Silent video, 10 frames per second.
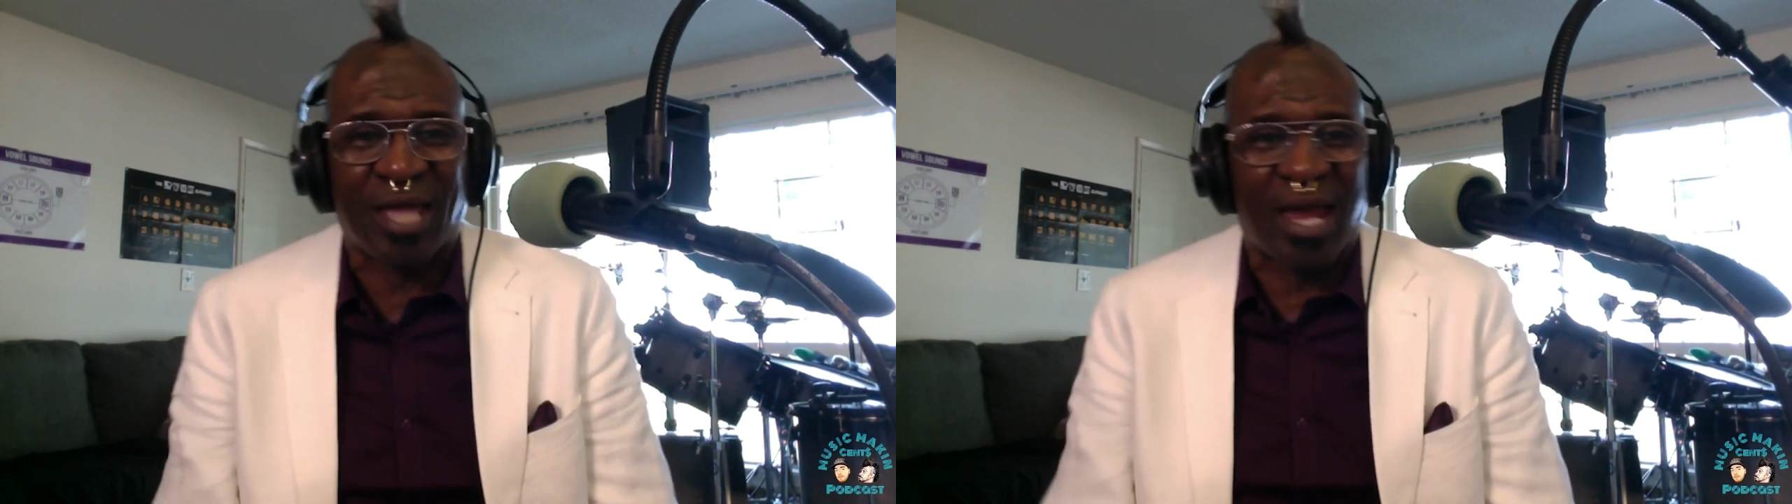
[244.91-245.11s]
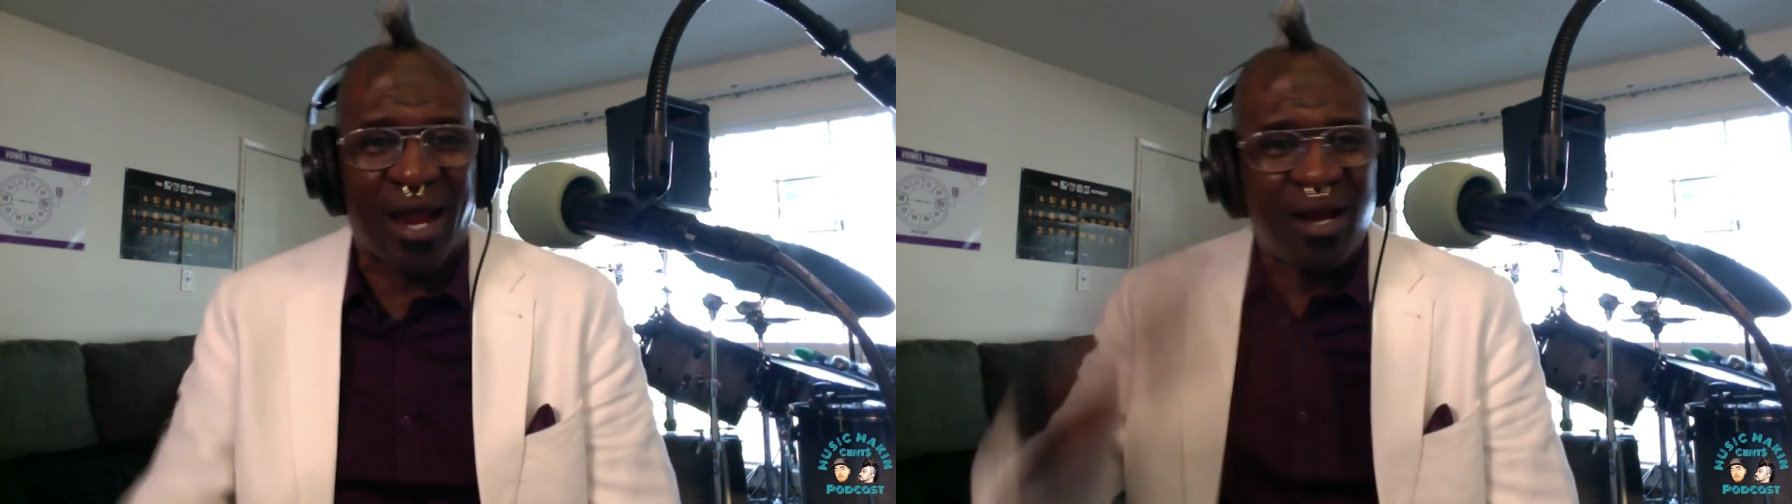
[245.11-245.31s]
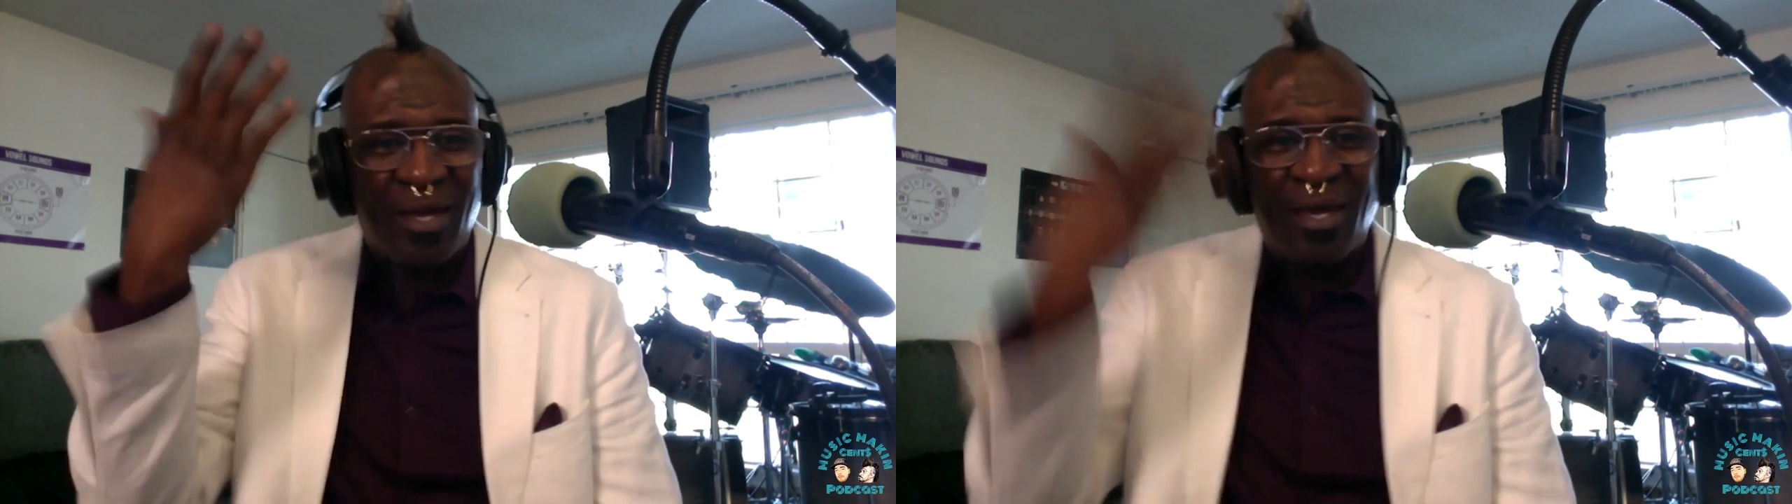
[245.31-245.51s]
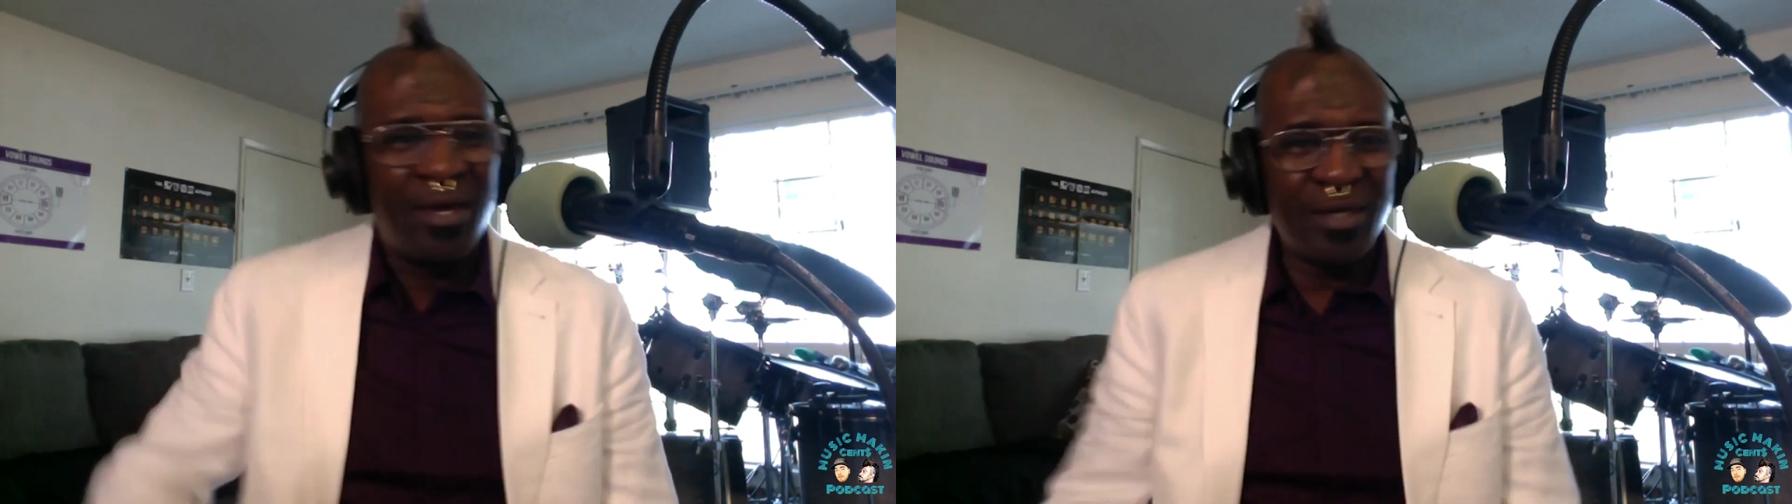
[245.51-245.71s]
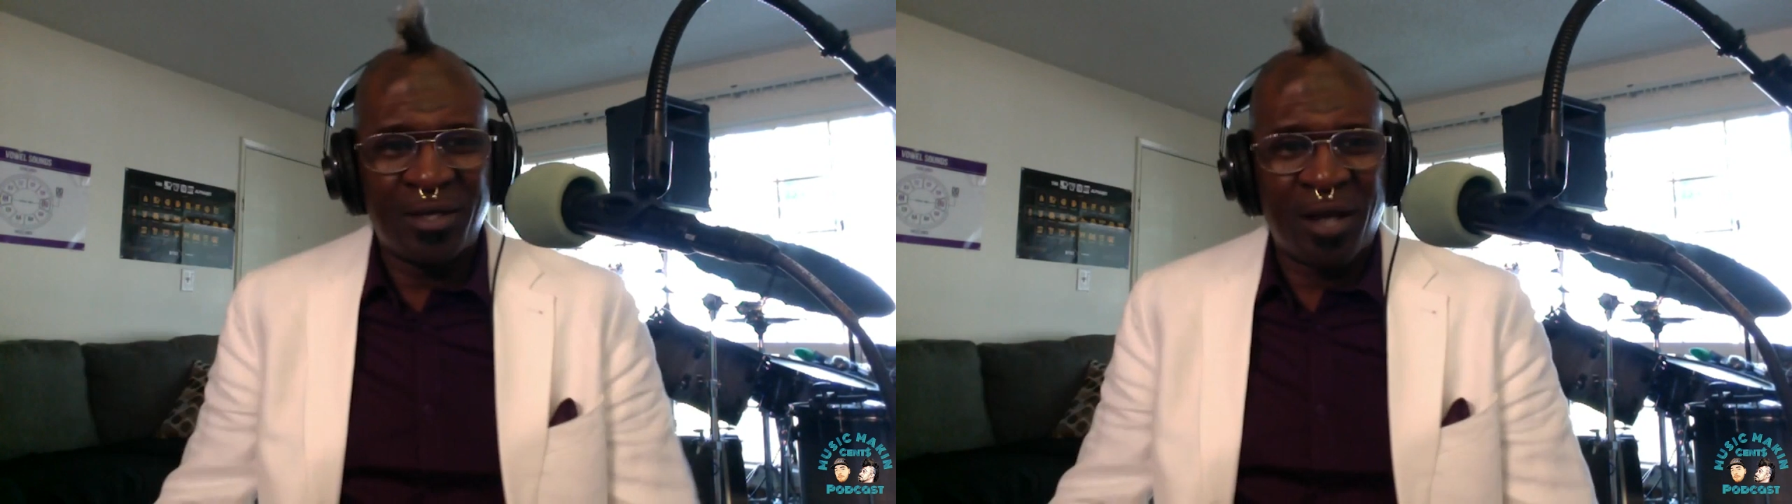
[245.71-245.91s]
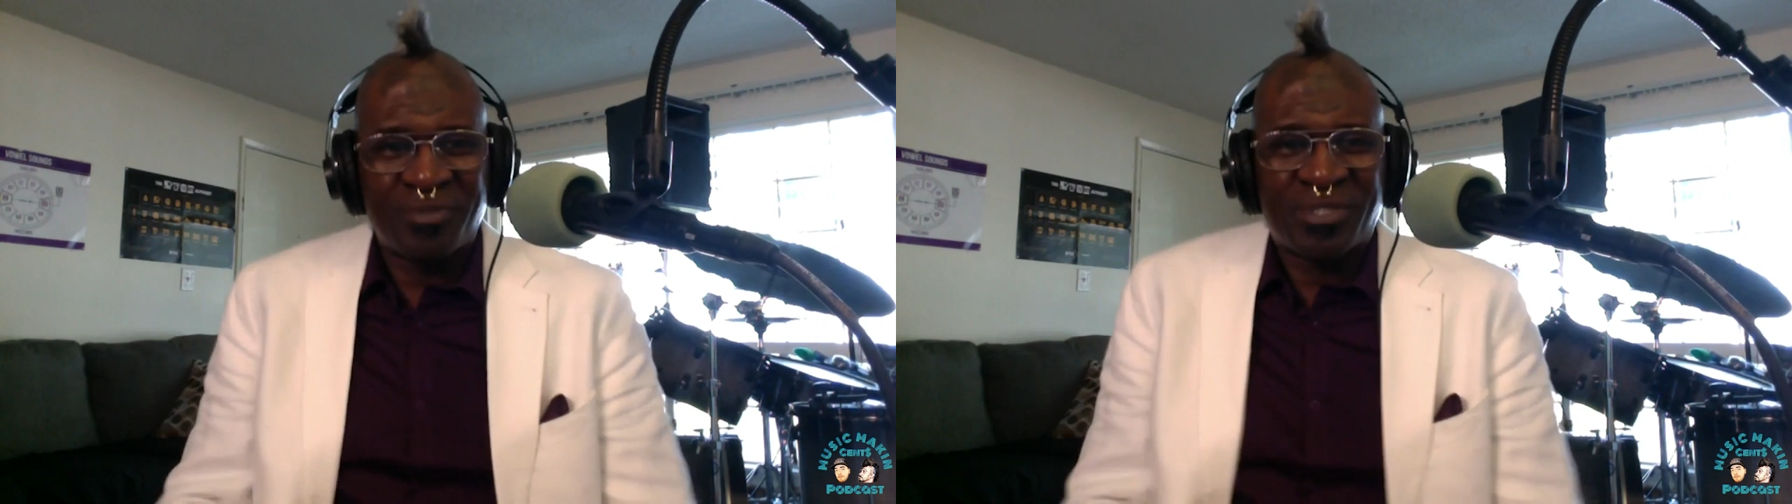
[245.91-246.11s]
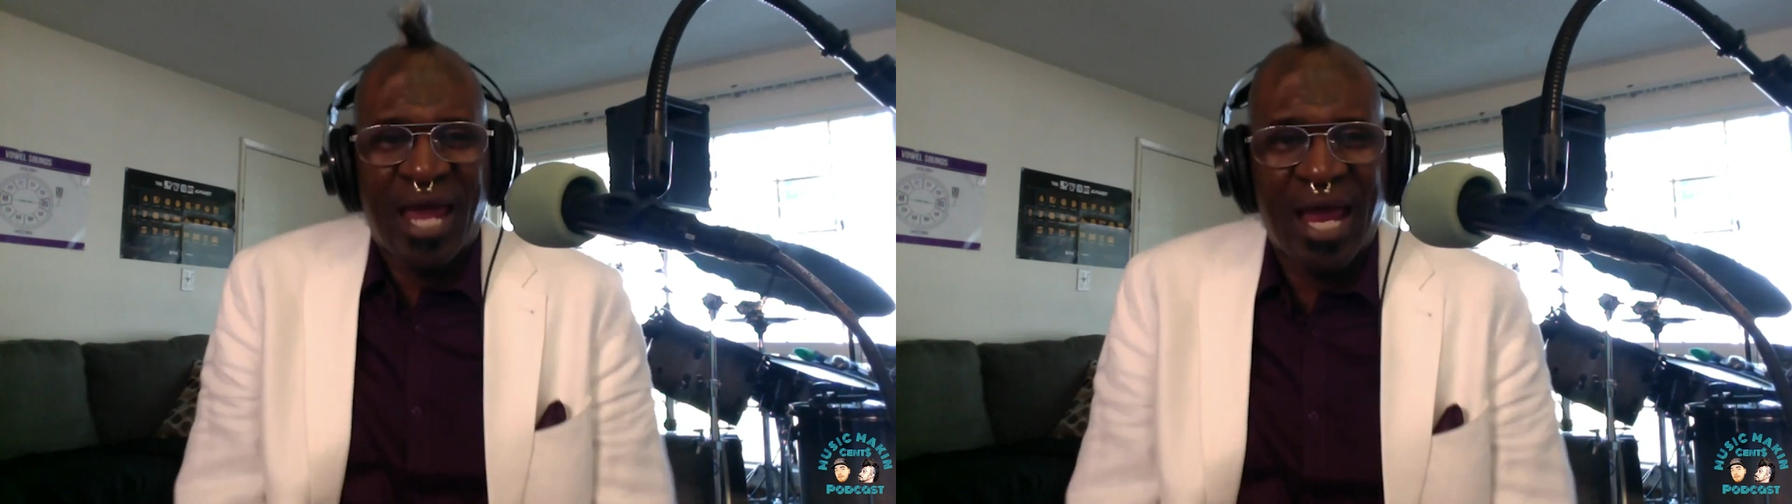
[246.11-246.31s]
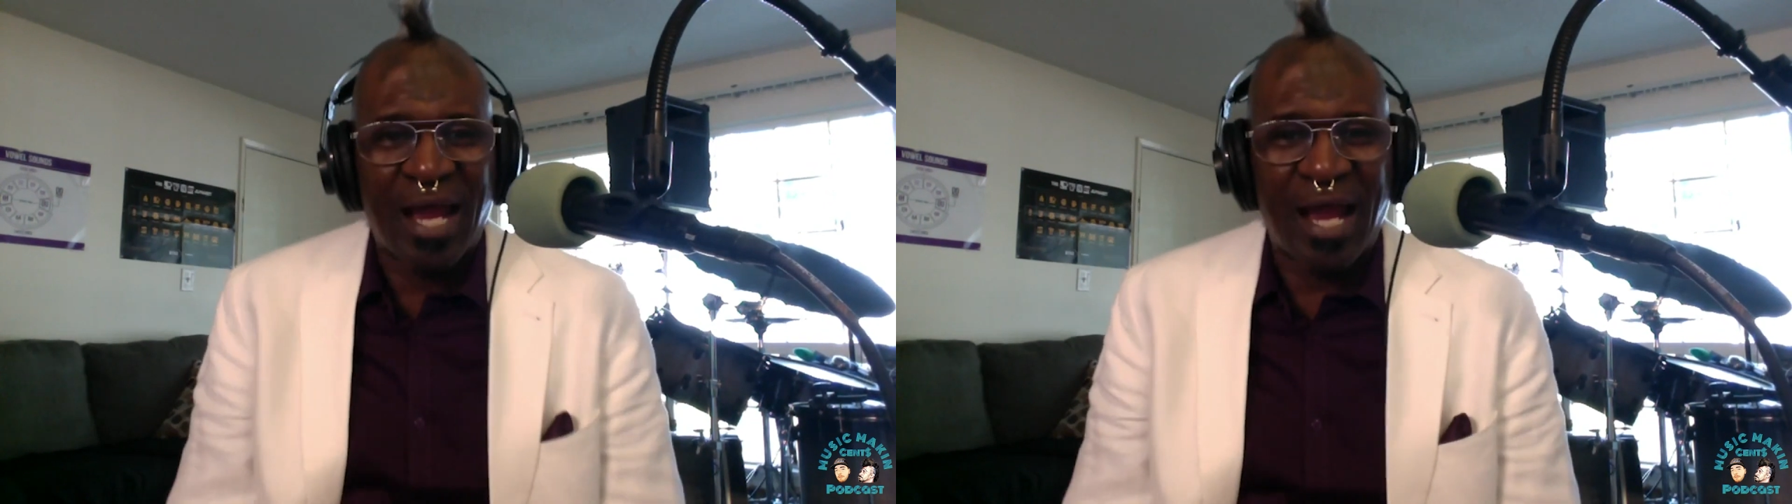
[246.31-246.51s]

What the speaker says: there, you know what I'm saying?